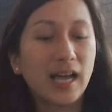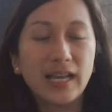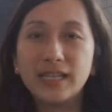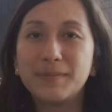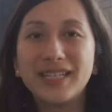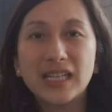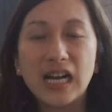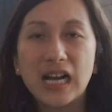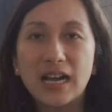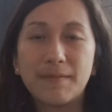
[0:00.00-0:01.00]
In the
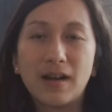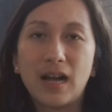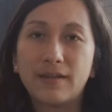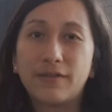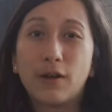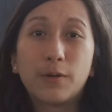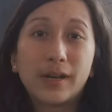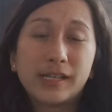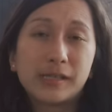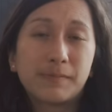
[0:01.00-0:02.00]
meantime, I've
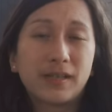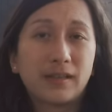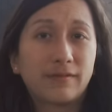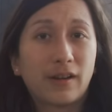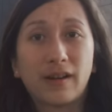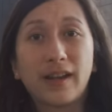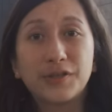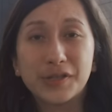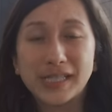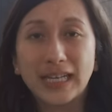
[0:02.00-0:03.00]
always been very
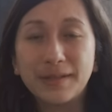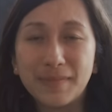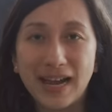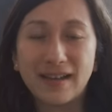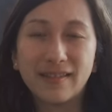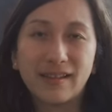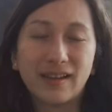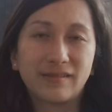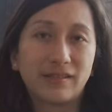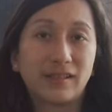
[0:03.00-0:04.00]
interested in math.
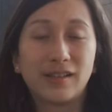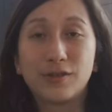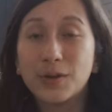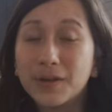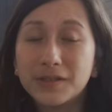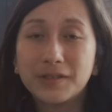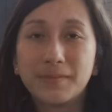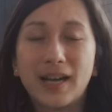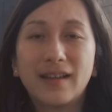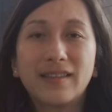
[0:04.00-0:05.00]
I really enjoy doing
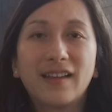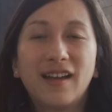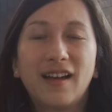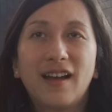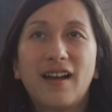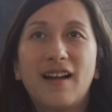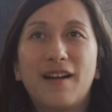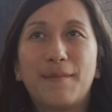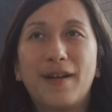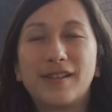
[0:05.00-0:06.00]
math.
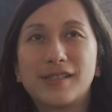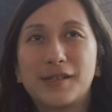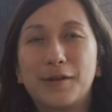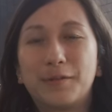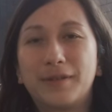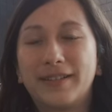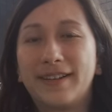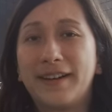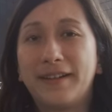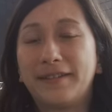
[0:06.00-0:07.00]
And so when
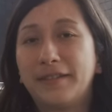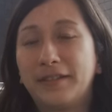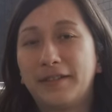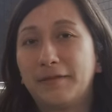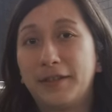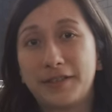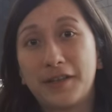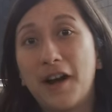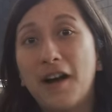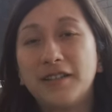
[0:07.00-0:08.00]
I went to
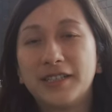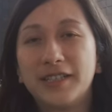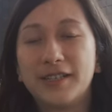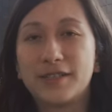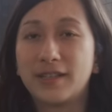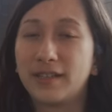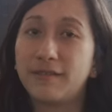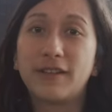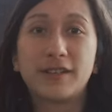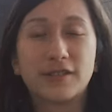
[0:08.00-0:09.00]
college and
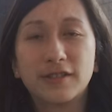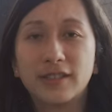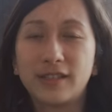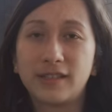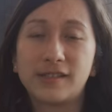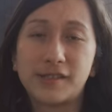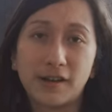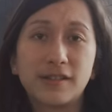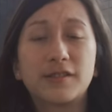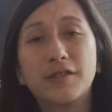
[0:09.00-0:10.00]
eventually
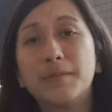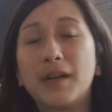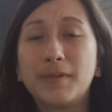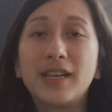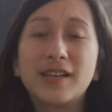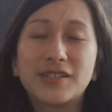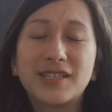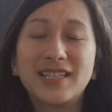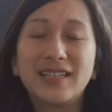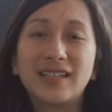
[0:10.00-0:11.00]
started doing my
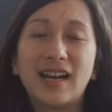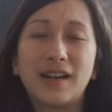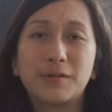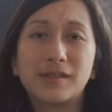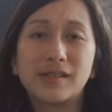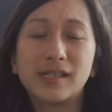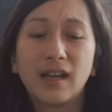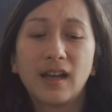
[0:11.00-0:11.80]
PhD, I was